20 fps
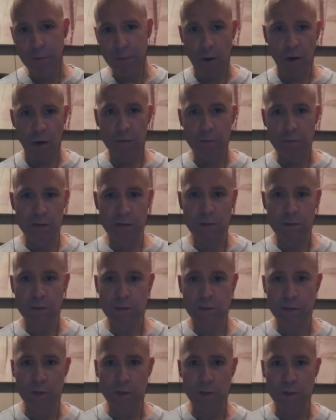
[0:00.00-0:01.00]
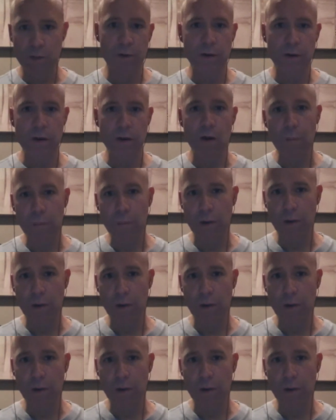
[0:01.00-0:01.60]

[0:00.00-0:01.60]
armed security on